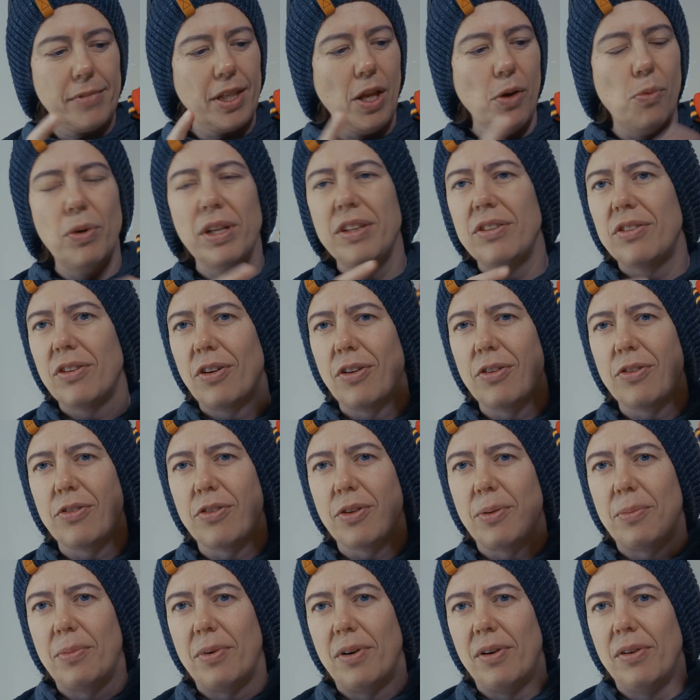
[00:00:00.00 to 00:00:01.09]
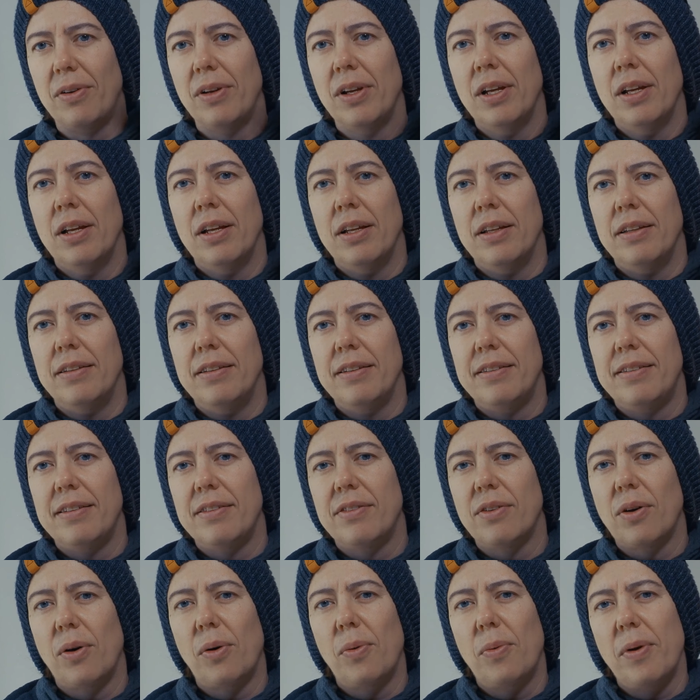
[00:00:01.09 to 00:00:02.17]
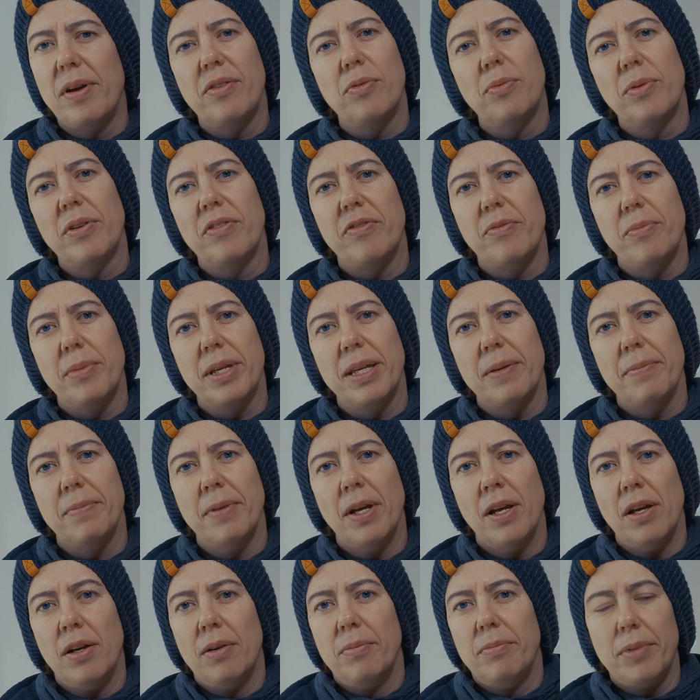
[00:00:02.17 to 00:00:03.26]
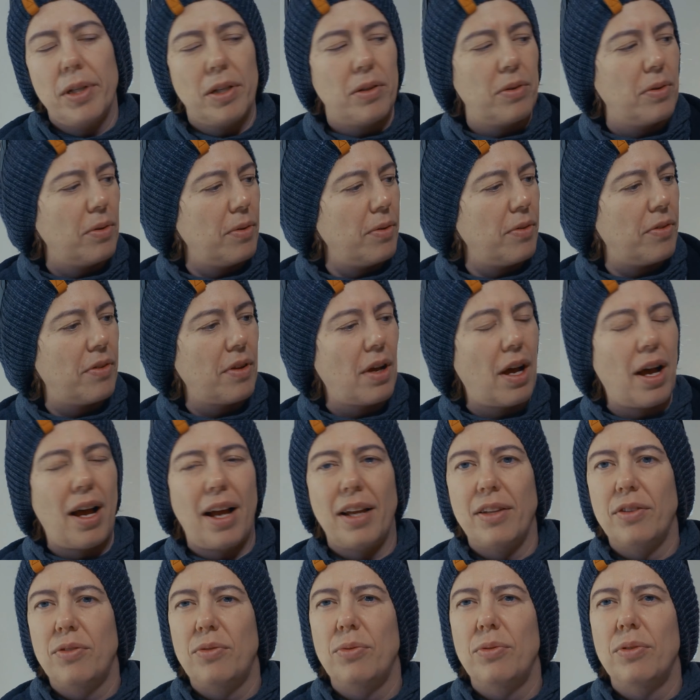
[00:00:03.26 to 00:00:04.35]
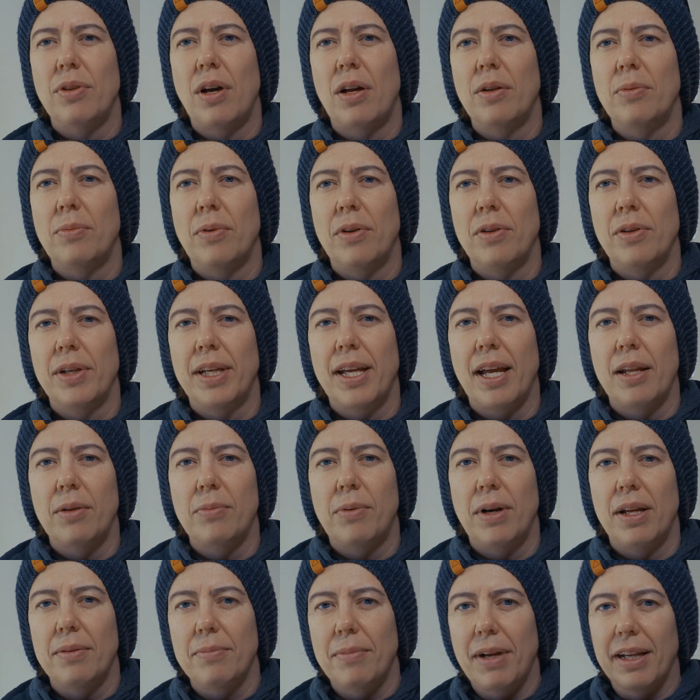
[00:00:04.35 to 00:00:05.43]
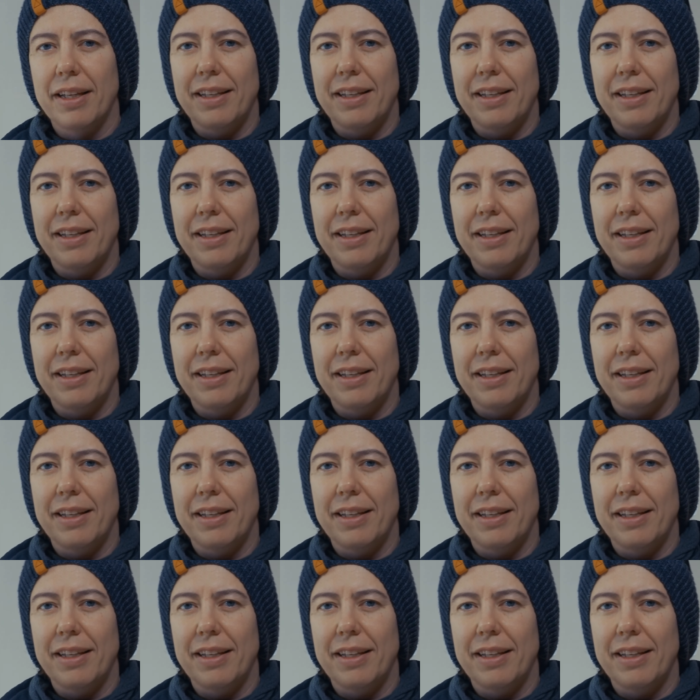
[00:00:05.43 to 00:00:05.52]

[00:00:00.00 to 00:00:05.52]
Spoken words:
winter, summer this is always with me because I do not want to get wet. My